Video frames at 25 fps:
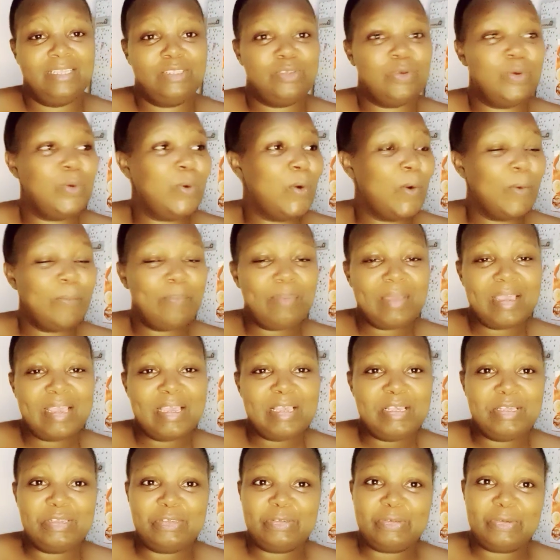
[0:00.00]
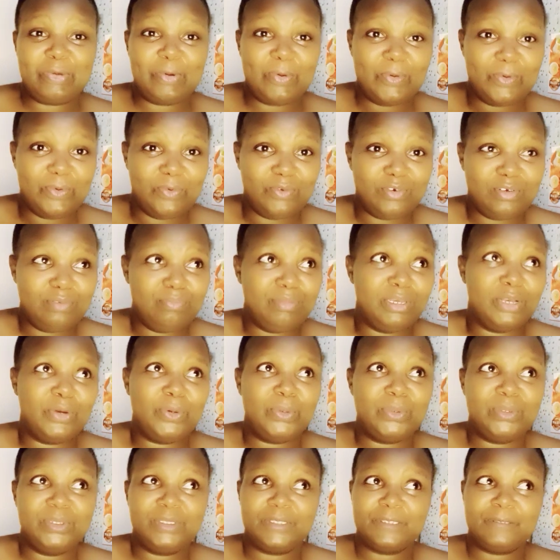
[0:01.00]
So Acopia is so good
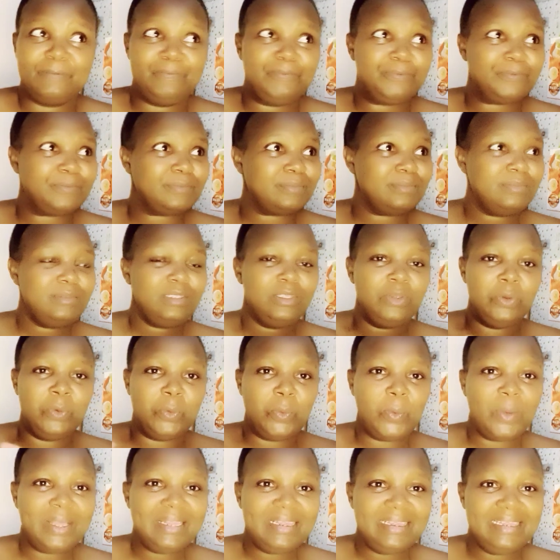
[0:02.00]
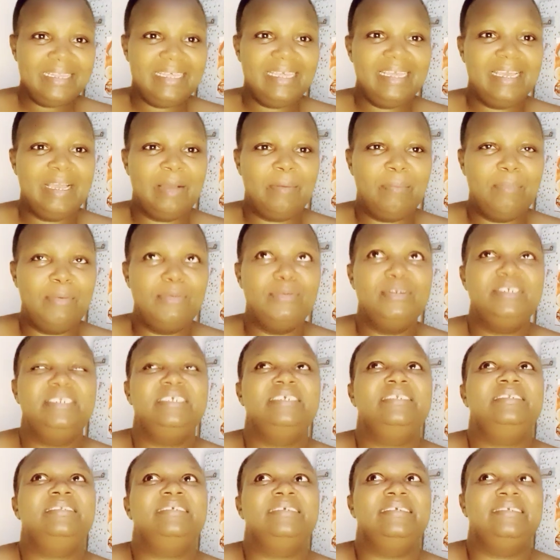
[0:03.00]
because one thing about
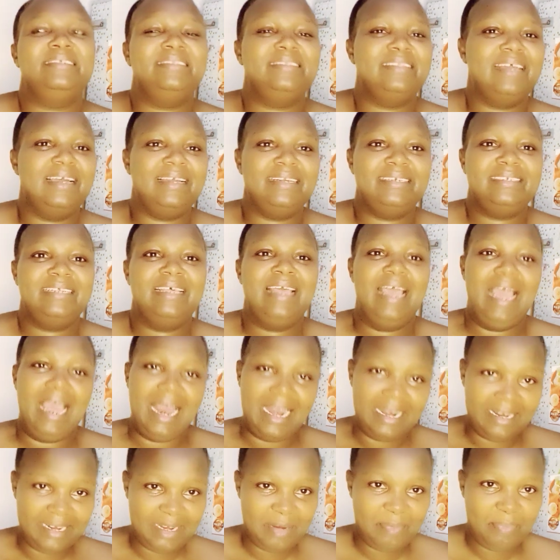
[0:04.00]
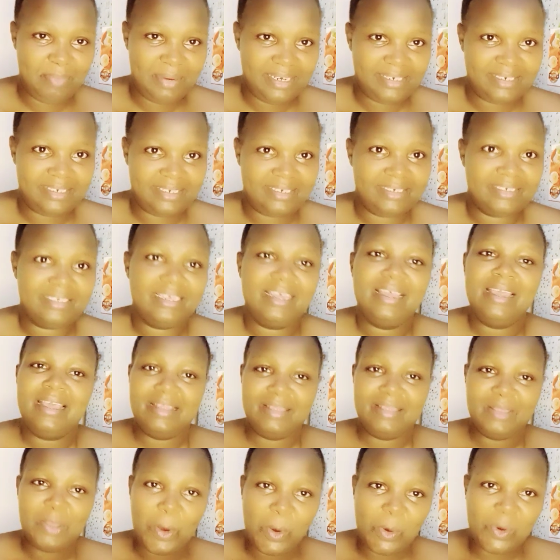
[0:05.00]
it is that, I'll repeat it,
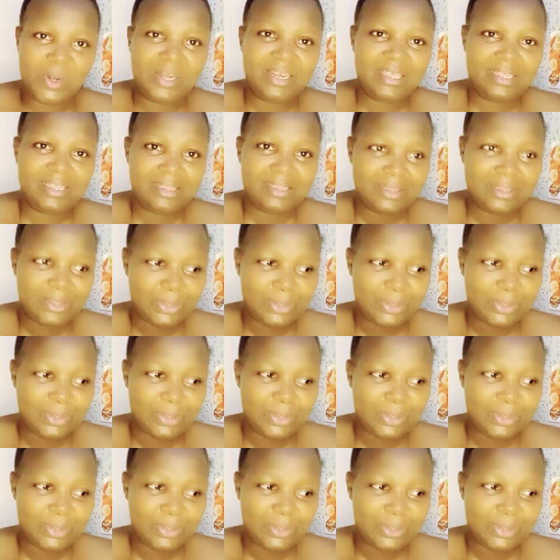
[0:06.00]
the only